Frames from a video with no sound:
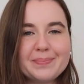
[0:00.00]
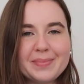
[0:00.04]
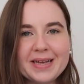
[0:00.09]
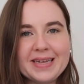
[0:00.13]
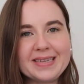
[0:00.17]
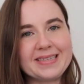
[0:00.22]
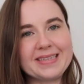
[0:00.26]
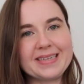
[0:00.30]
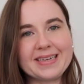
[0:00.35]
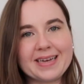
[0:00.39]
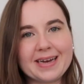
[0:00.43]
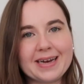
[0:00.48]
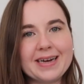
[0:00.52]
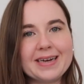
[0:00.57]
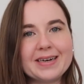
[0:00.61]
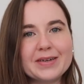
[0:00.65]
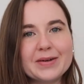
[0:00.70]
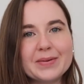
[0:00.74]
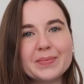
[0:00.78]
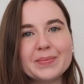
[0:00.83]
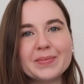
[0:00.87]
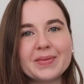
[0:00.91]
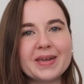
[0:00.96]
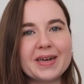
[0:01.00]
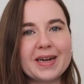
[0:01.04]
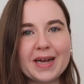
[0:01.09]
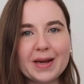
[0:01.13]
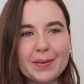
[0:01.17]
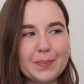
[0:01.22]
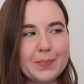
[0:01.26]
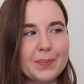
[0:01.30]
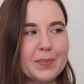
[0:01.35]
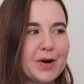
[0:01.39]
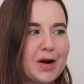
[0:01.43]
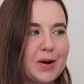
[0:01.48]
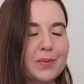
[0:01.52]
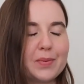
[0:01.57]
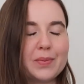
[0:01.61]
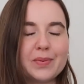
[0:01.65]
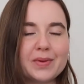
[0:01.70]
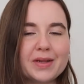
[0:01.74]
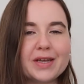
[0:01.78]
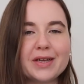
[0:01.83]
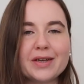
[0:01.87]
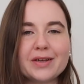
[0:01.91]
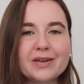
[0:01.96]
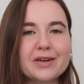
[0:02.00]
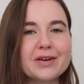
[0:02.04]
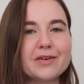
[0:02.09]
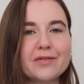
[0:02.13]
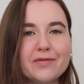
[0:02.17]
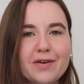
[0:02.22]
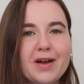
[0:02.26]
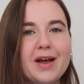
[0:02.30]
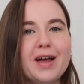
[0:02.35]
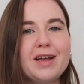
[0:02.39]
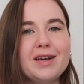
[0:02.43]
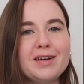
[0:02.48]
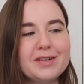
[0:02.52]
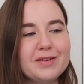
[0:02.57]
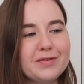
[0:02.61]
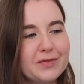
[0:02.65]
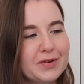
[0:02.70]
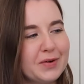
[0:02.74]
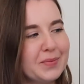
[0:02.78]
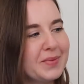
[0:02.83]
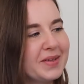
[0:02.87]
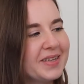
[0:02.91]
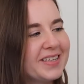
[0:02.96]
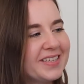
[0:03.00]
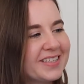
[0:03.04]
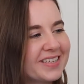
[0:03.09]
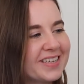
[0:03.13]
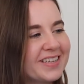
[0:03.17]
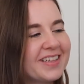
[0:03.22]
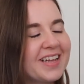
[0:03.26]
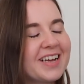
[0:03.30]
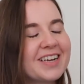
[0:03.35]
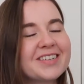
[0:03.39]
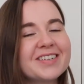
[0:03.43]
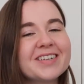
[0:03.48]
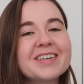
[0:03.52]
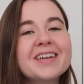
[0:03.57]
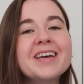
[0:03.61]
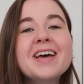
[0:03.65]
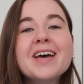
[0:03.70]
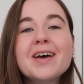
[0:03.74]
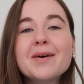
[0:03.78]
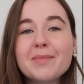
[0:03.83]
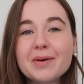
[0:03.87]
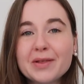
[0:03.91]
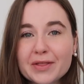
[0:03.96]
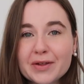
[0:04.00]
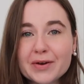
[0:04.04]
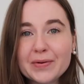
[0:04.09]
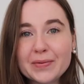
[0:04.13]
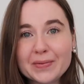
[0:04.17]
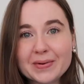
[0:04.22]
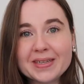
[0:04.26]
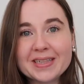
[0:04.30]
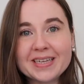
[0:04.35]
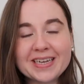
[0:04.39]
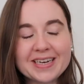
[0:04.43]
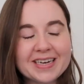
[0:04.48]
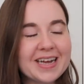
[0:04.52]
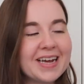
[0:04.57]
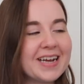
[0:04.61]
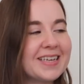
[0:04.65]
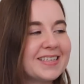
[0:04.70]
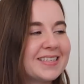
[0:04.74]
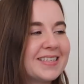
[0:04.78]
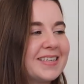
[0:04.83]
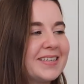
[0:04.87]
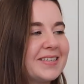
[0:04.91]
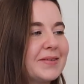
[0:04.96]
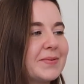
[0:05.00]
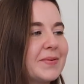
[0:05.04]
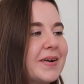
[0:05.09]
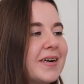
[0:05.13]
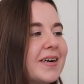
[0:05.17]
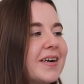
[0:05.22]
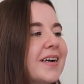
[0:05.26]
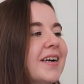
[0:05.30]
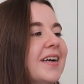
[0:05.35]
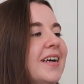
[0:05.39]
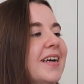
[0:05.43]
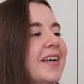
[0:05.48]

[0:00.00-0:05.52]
basic item that I probably could find from this collection, but they're really nice, I swear.